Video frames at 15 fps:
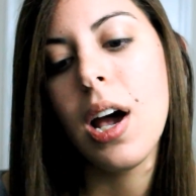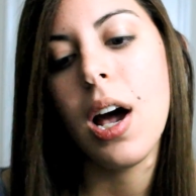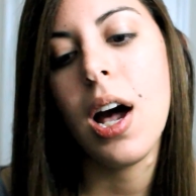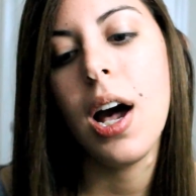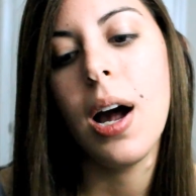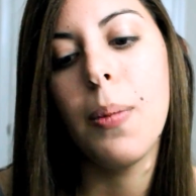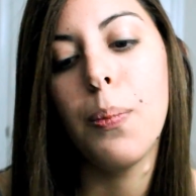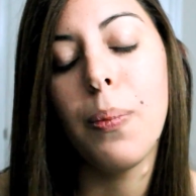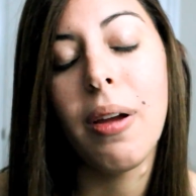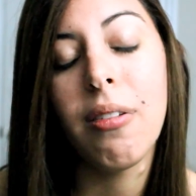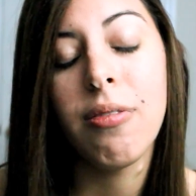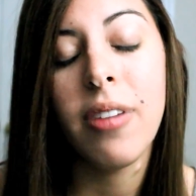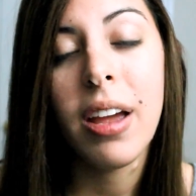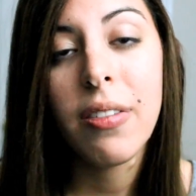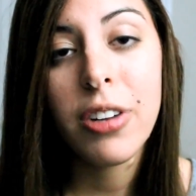My
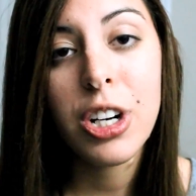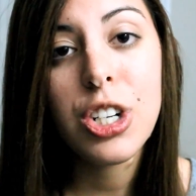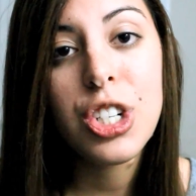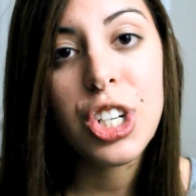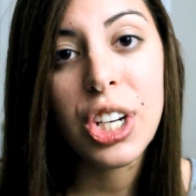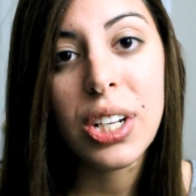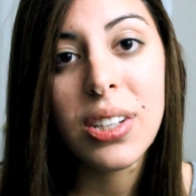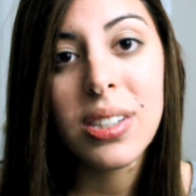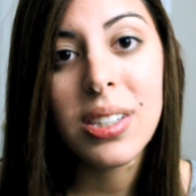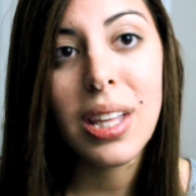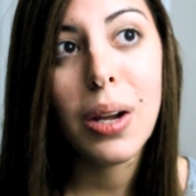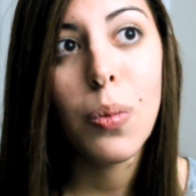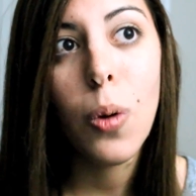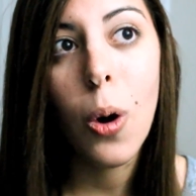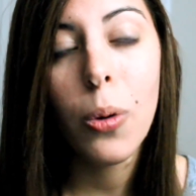favorite jeans,
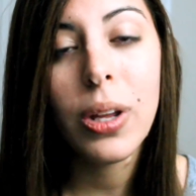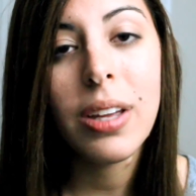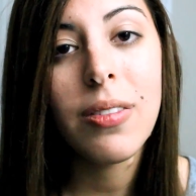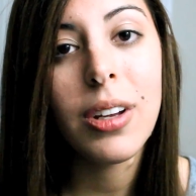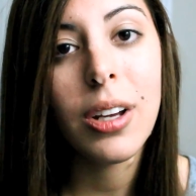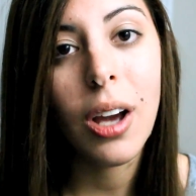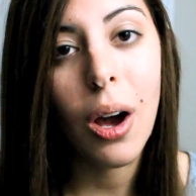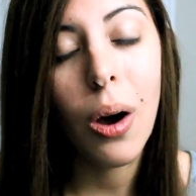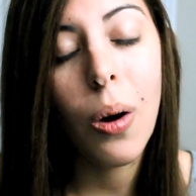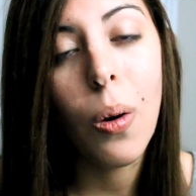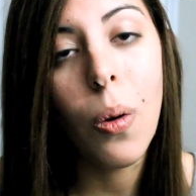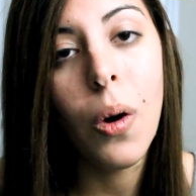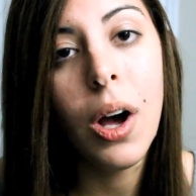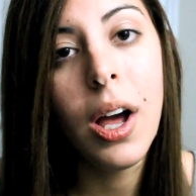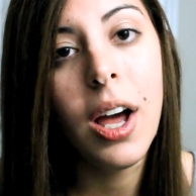they won't even
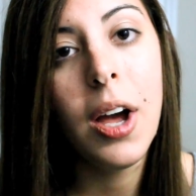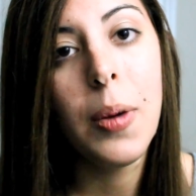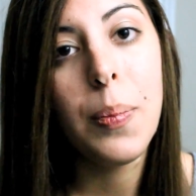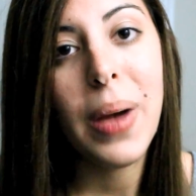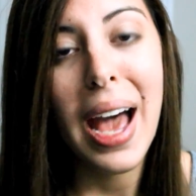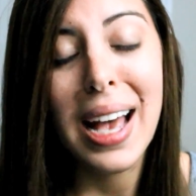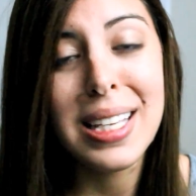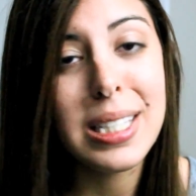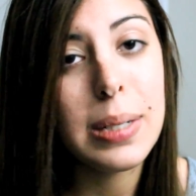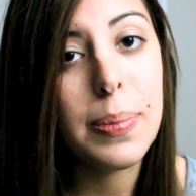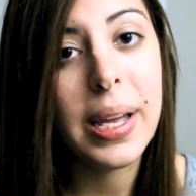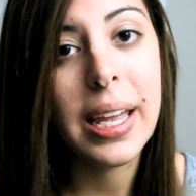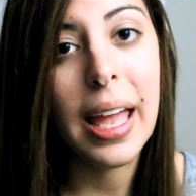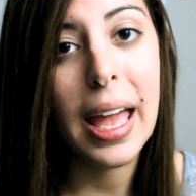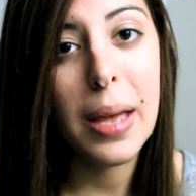go past
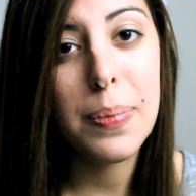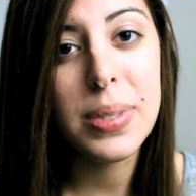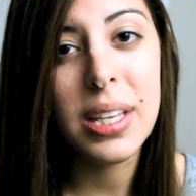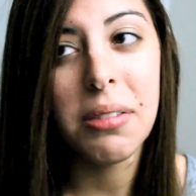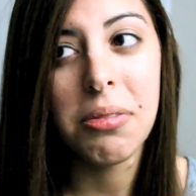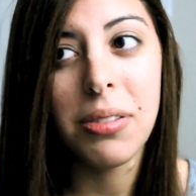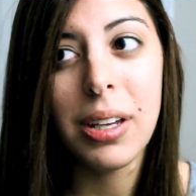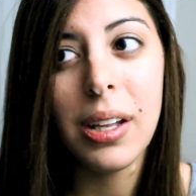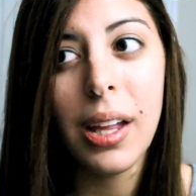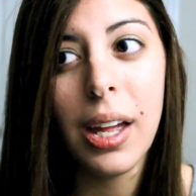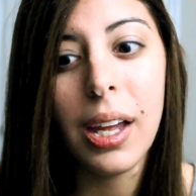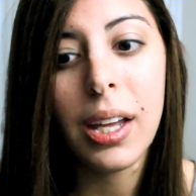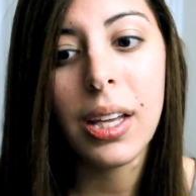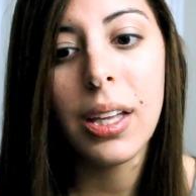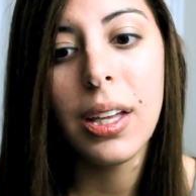my hips. I feel
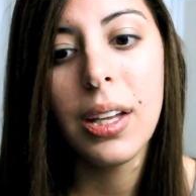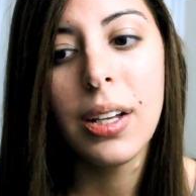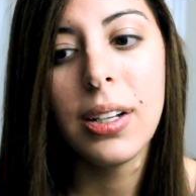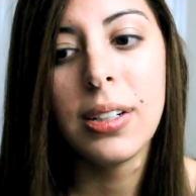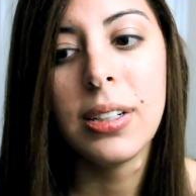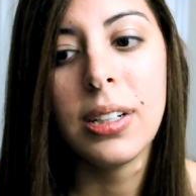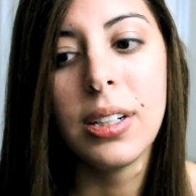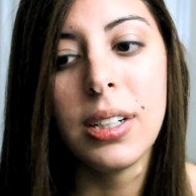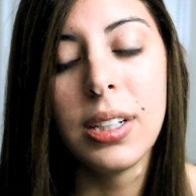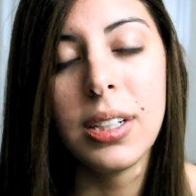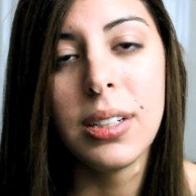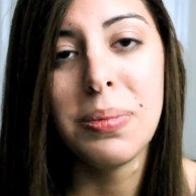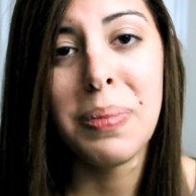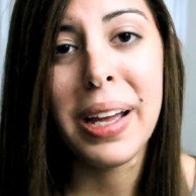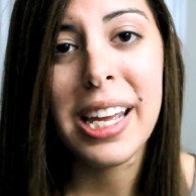like
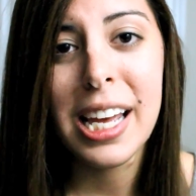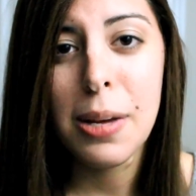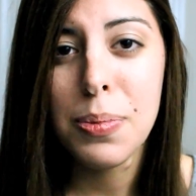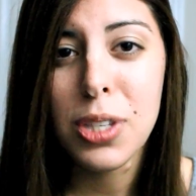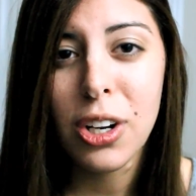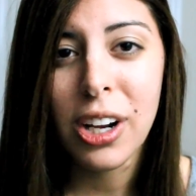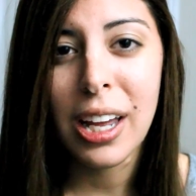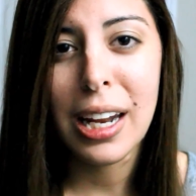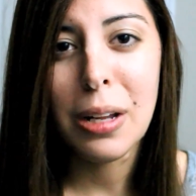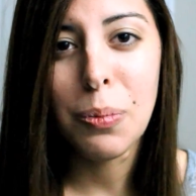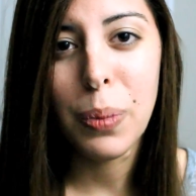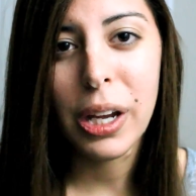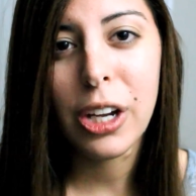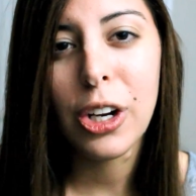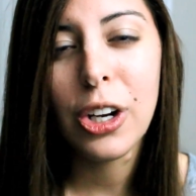my hips are getting
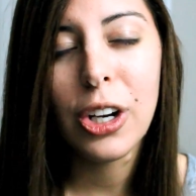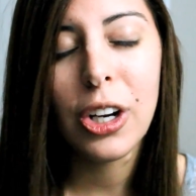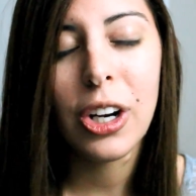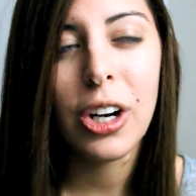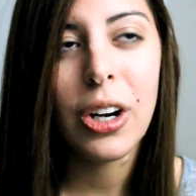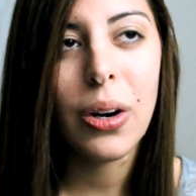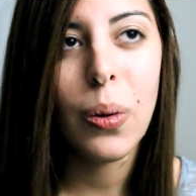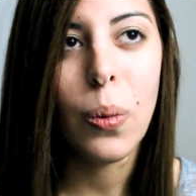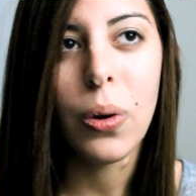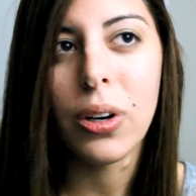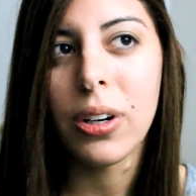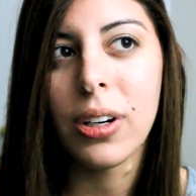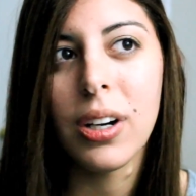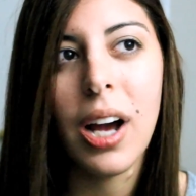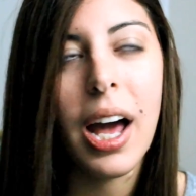bigger,
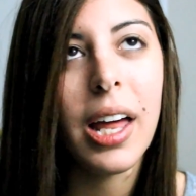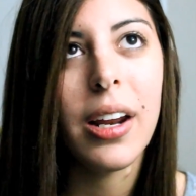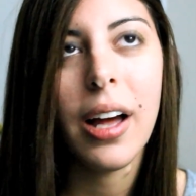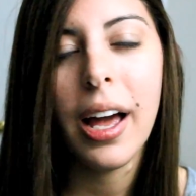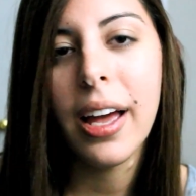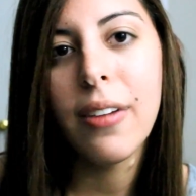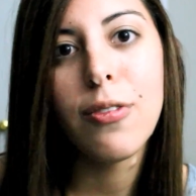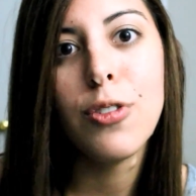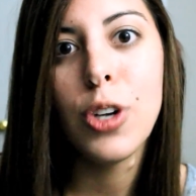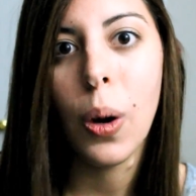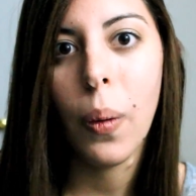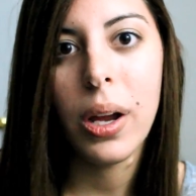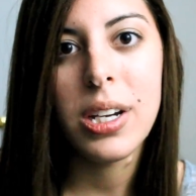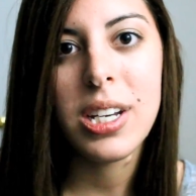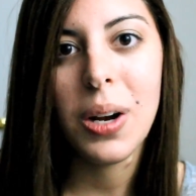or I have
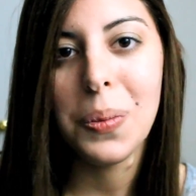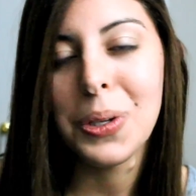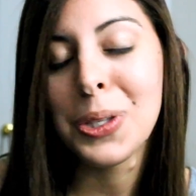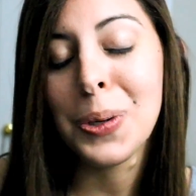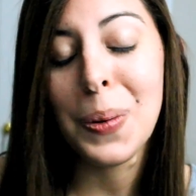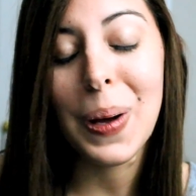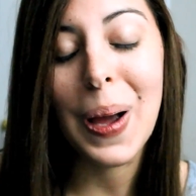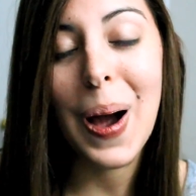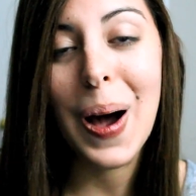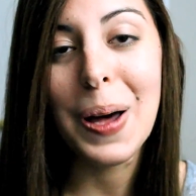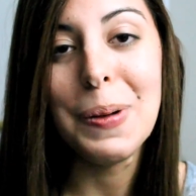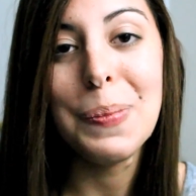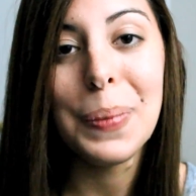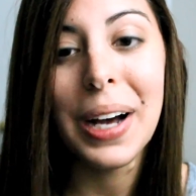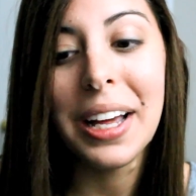no idea what's going
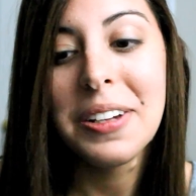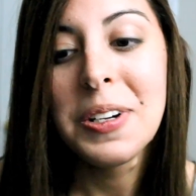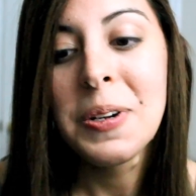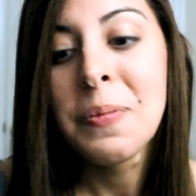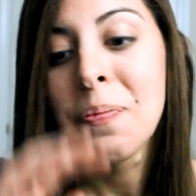on, but